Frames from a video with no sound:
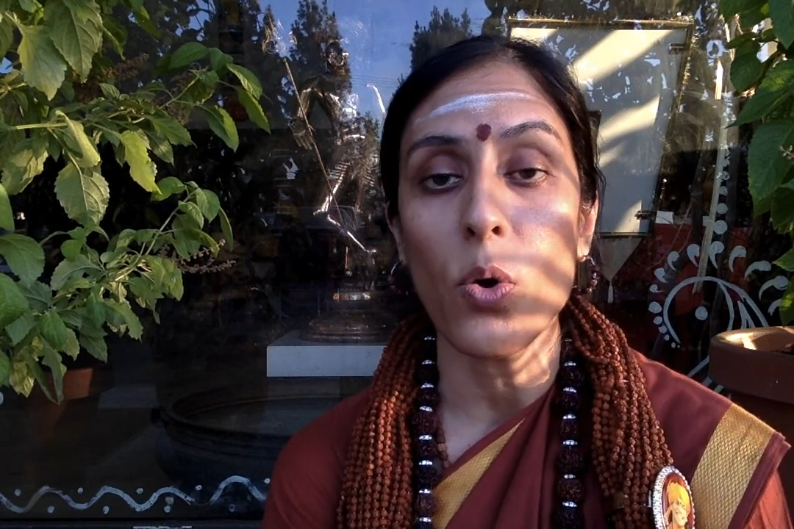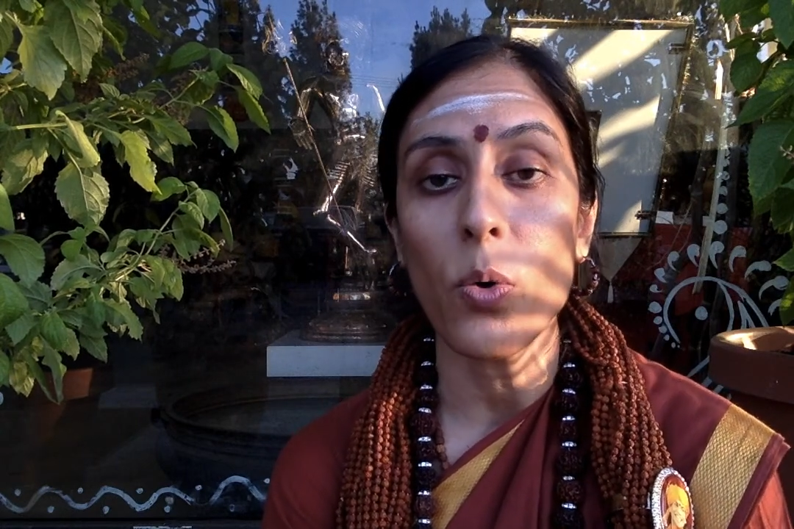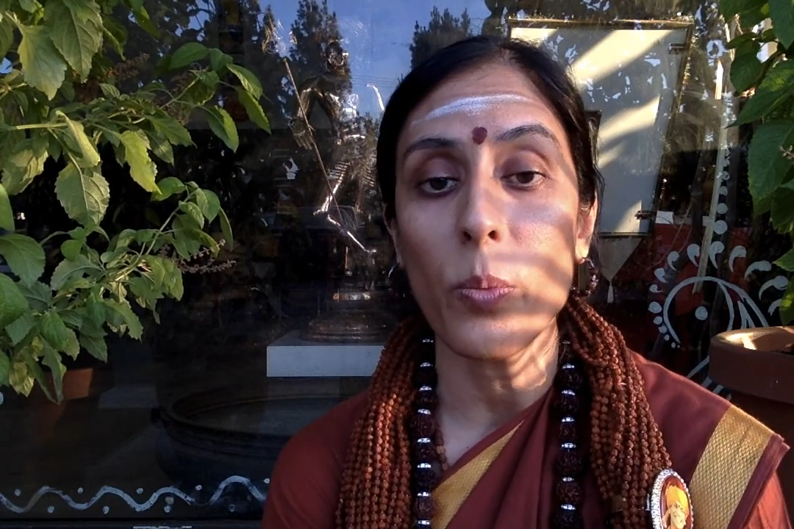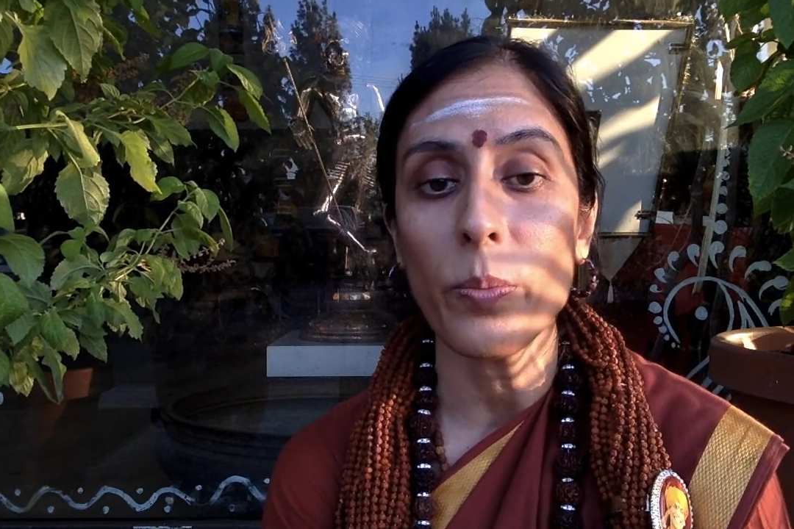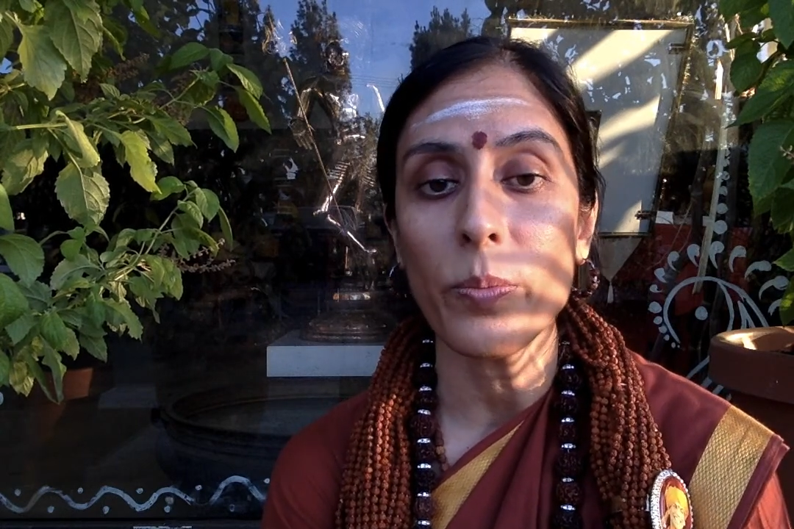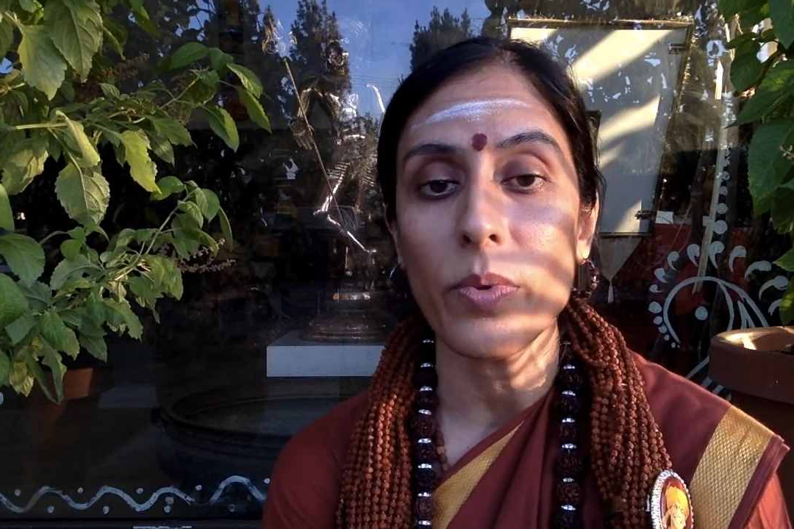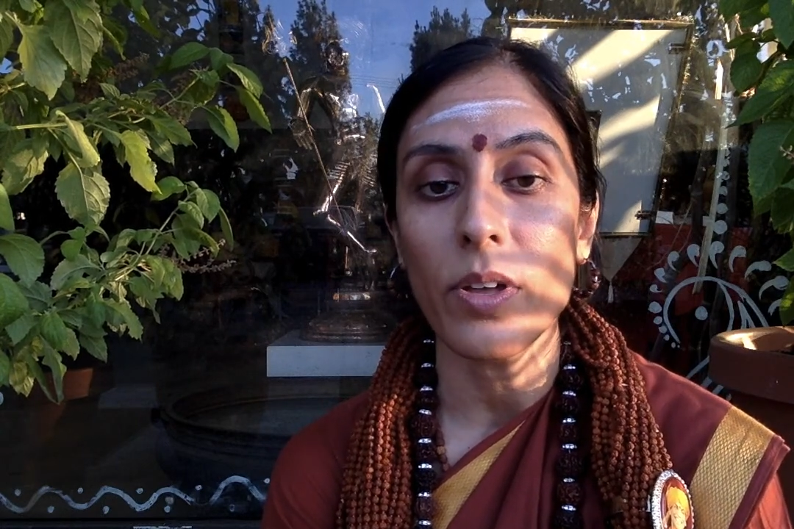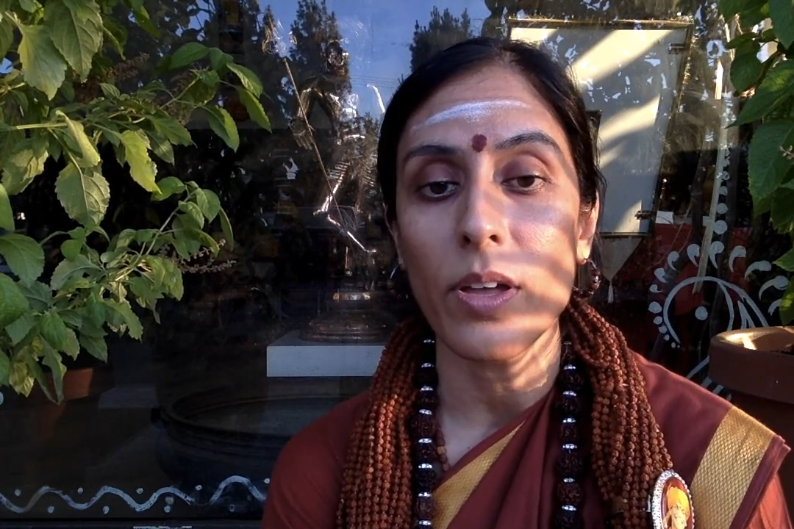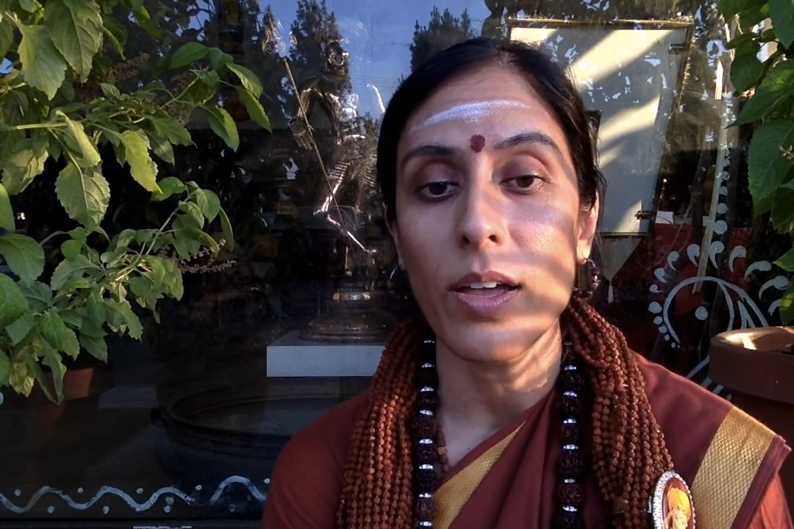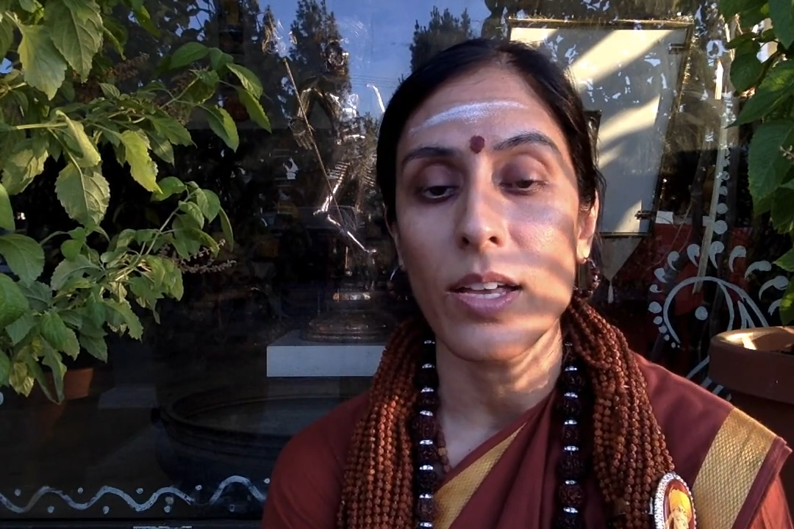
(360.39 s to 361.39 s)
home,
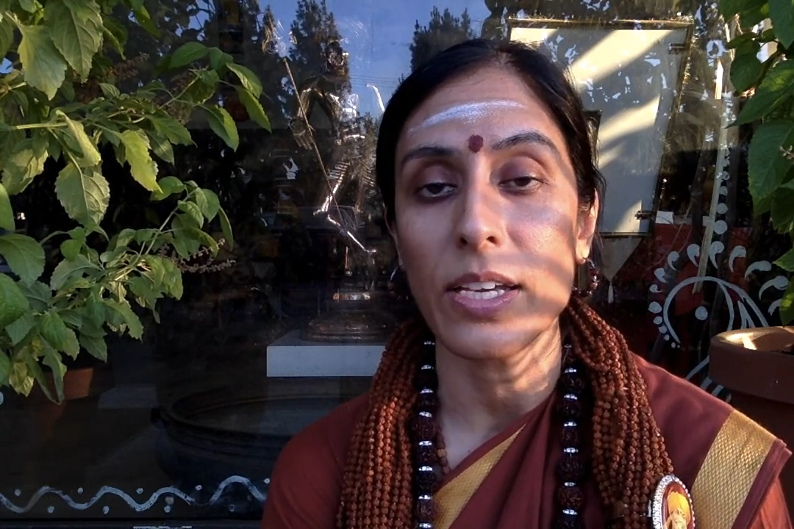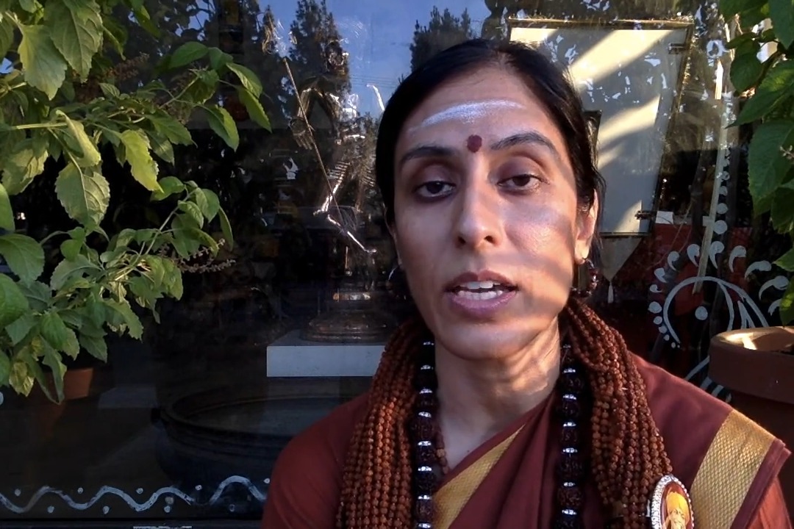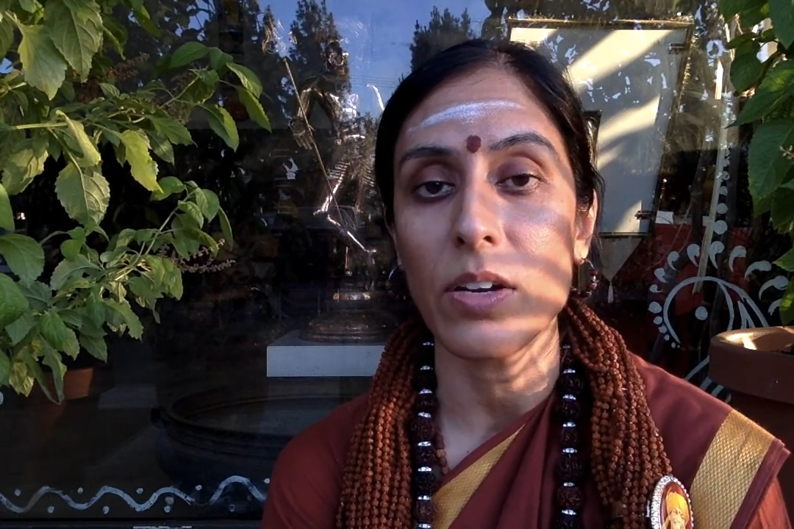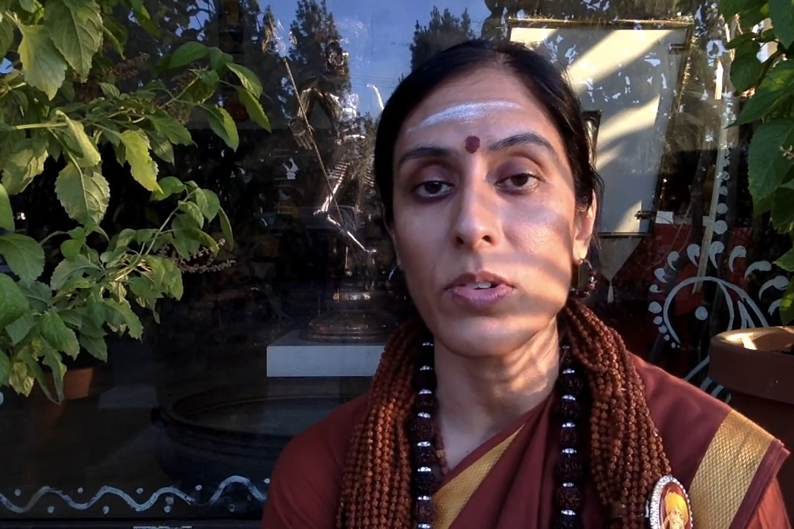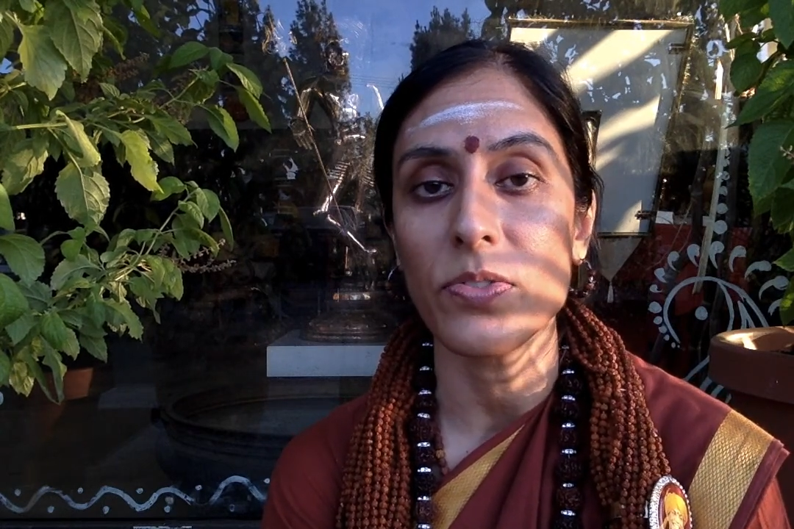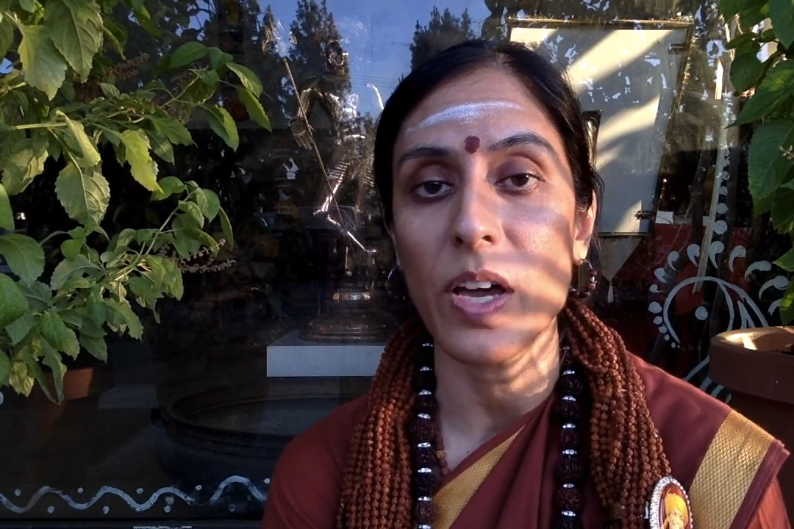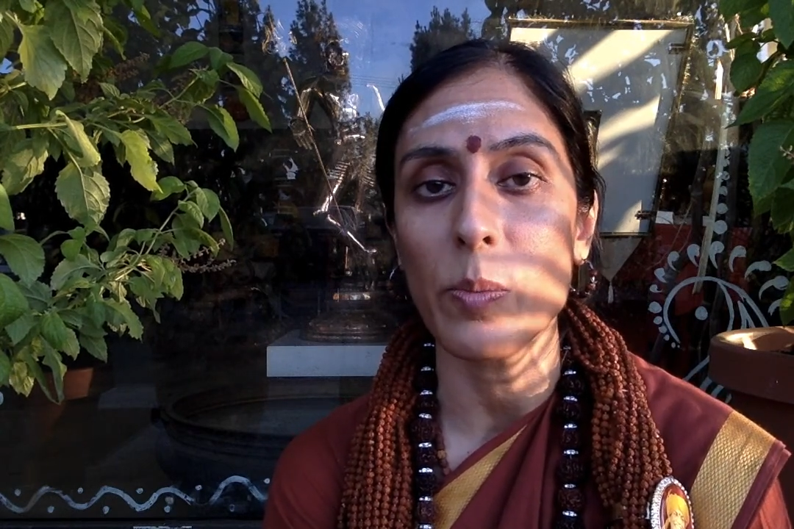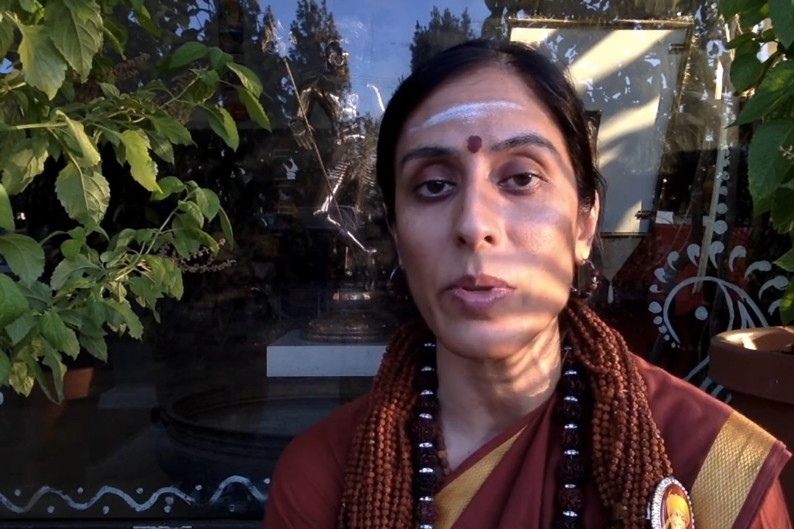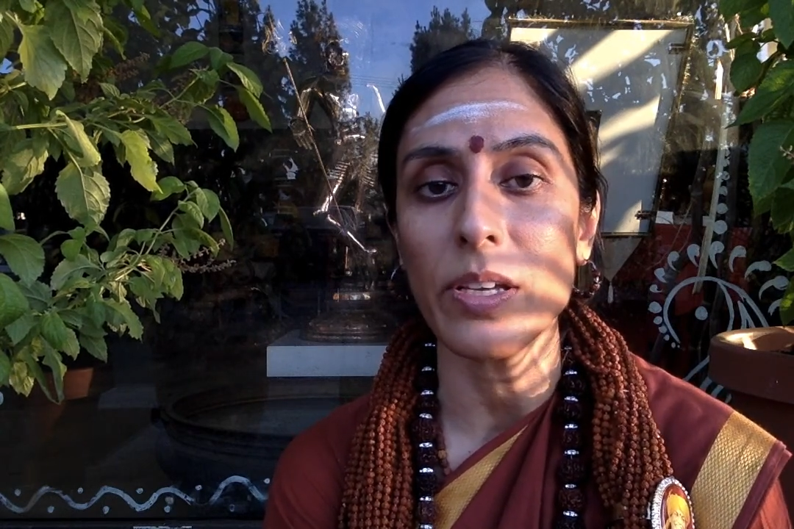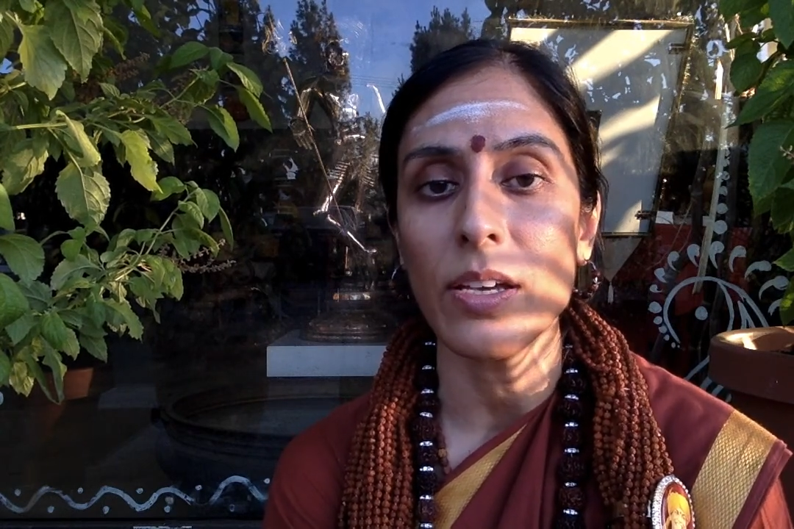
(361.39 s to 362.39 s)
take care of a
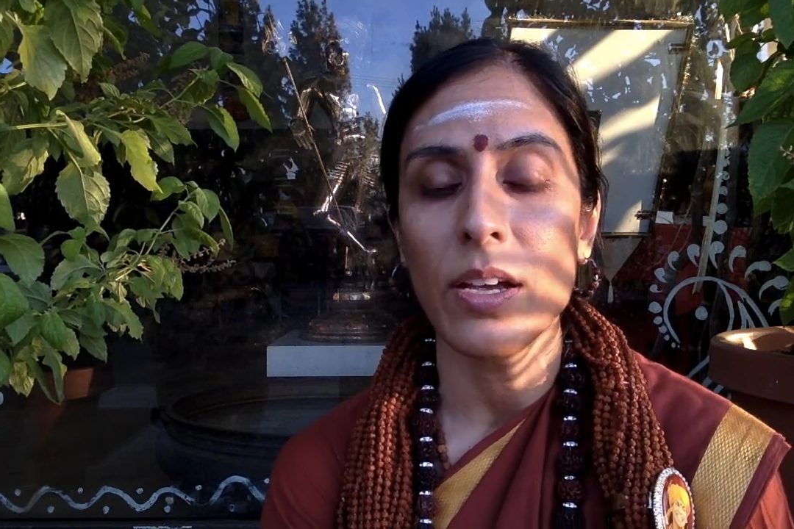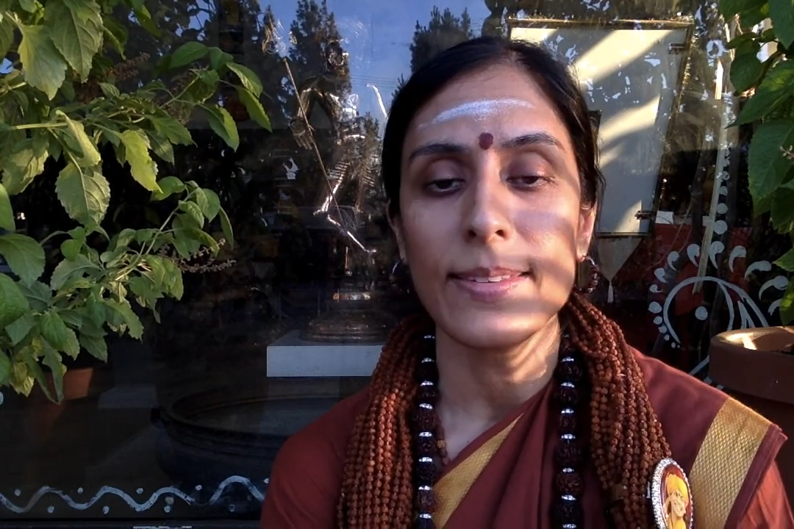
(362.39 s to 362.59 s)
family.